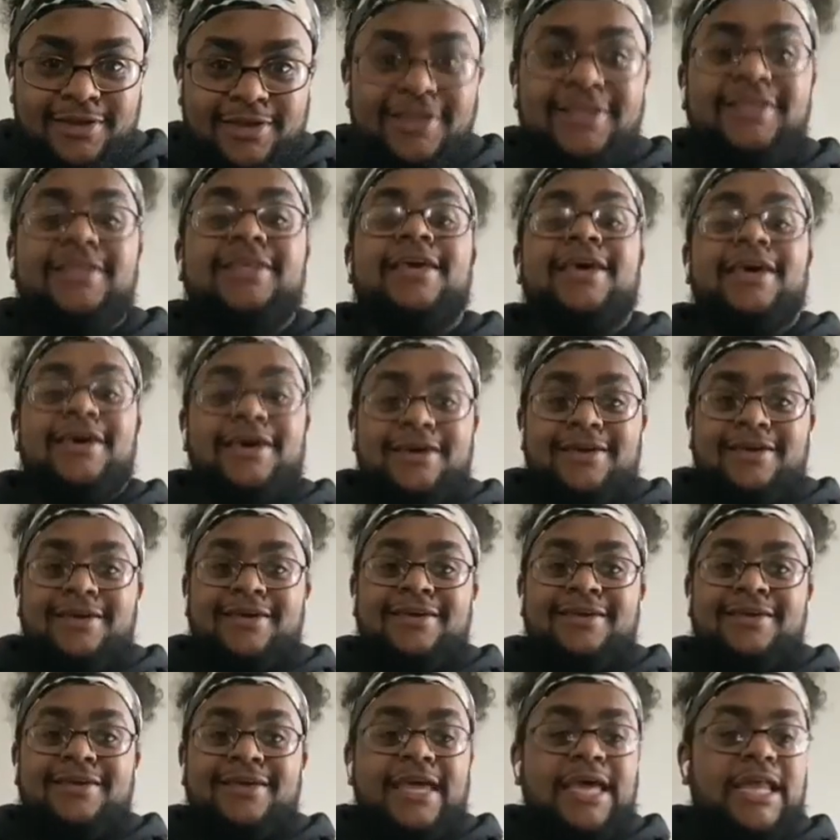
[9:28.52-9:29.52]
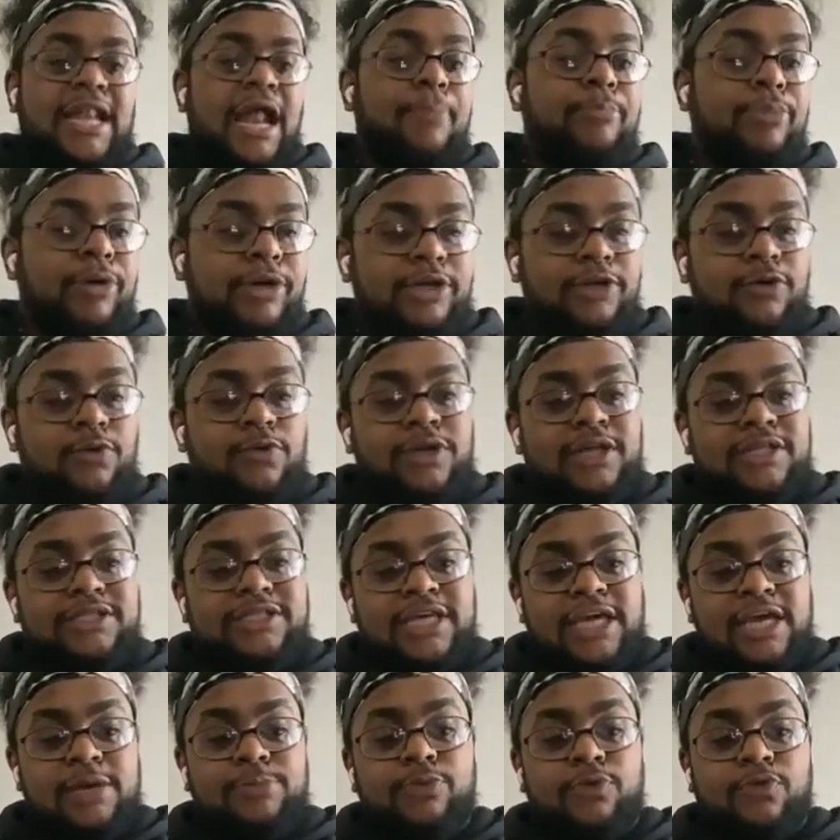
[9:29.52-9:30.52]
Yeah. And I put it on a
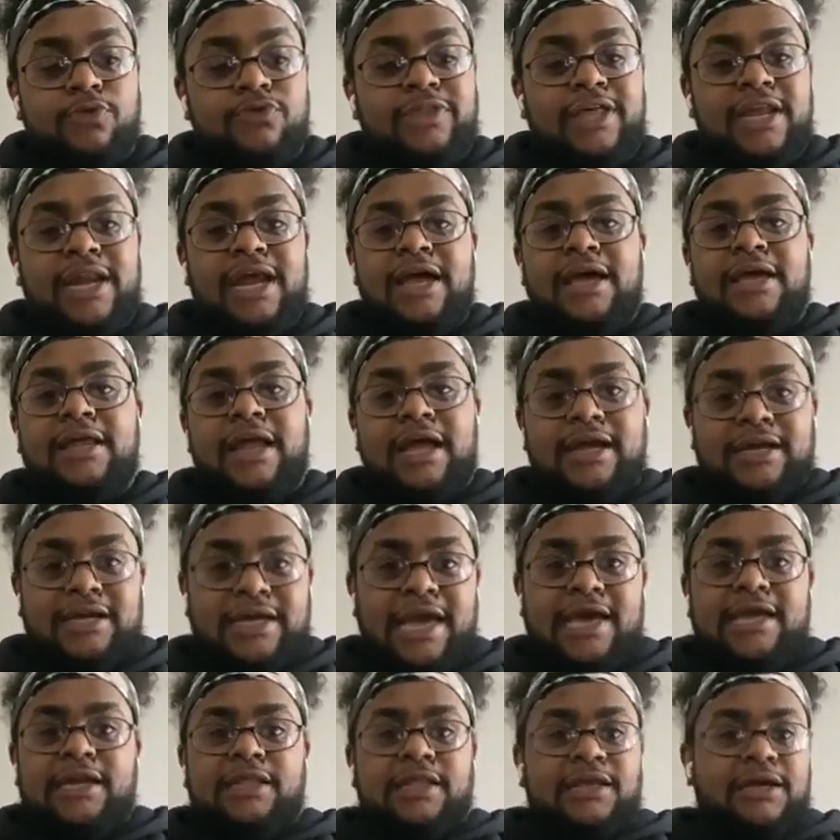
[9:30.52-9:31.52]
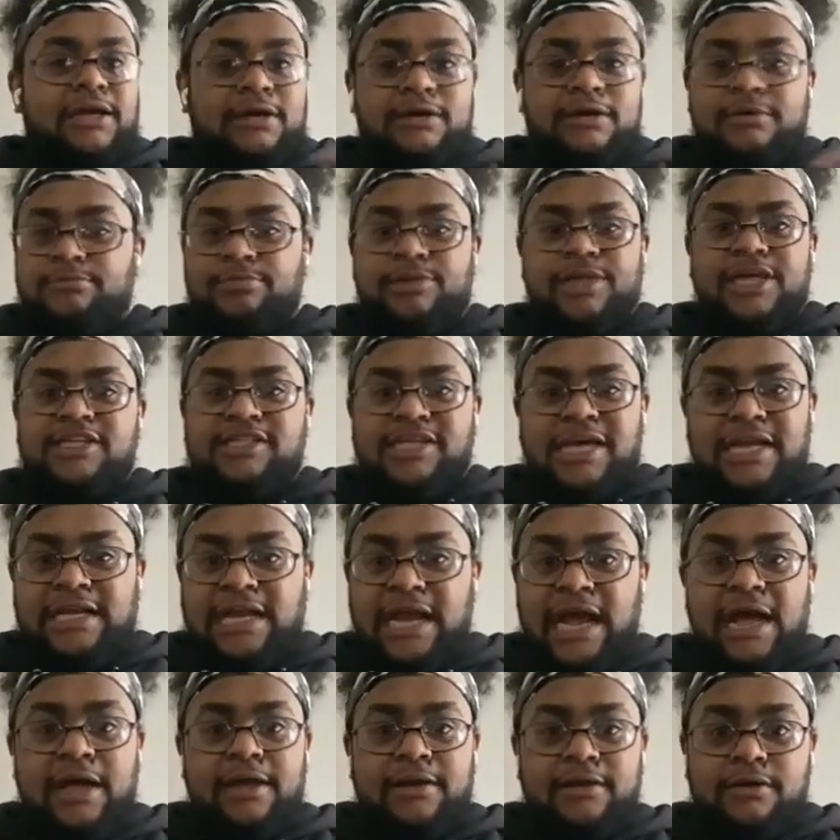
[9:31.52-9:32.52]
table that I at like a place I
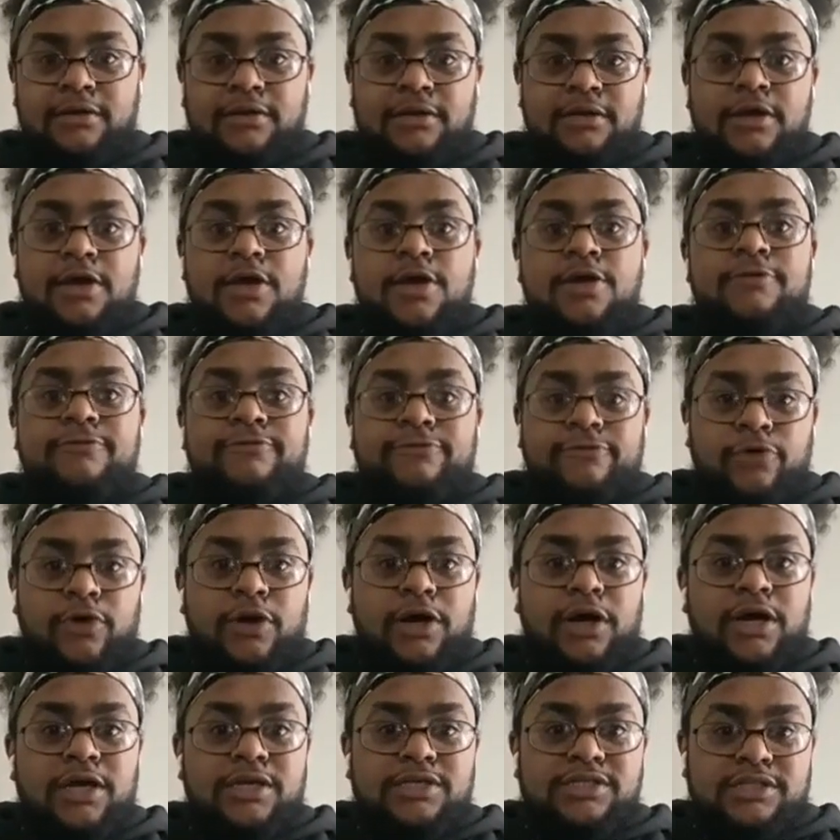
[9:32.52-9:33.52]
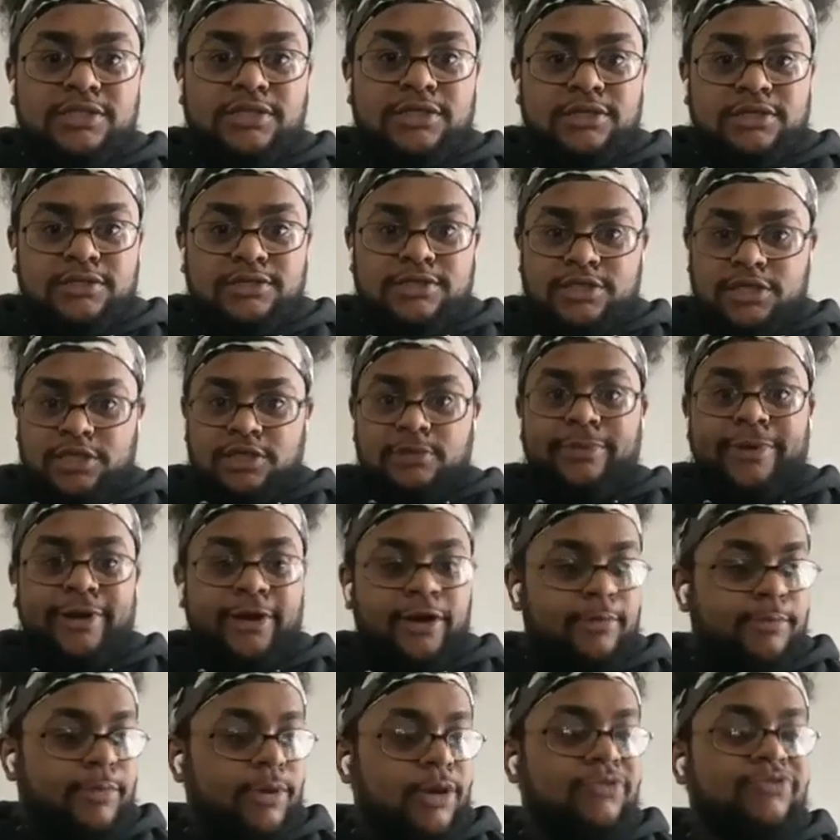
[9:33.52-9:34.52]
got for us to celebrate
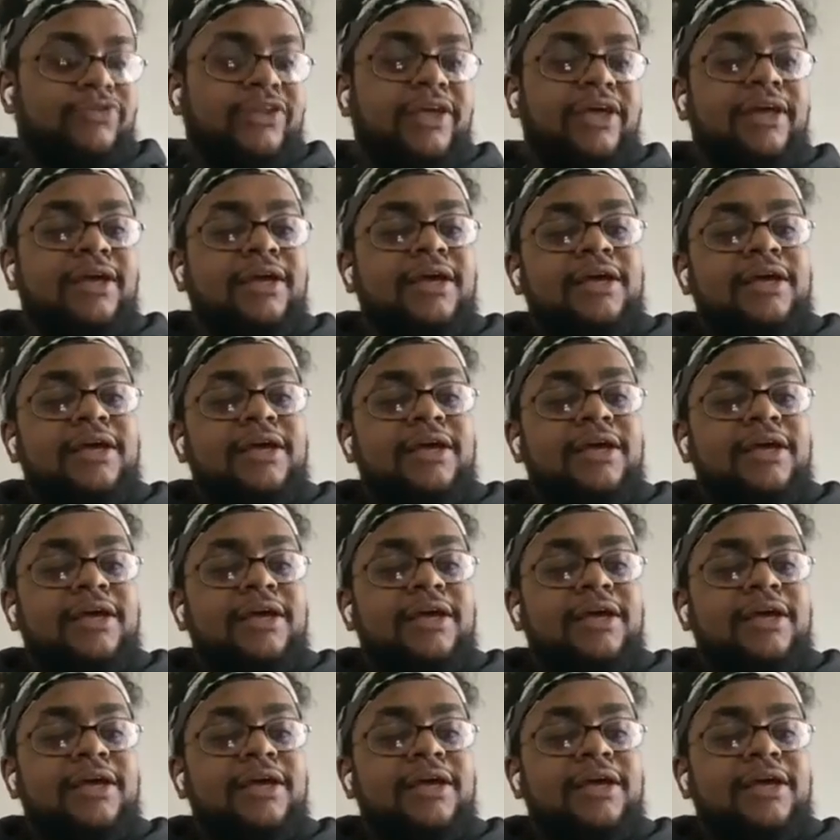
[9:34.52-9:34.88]
her birthday.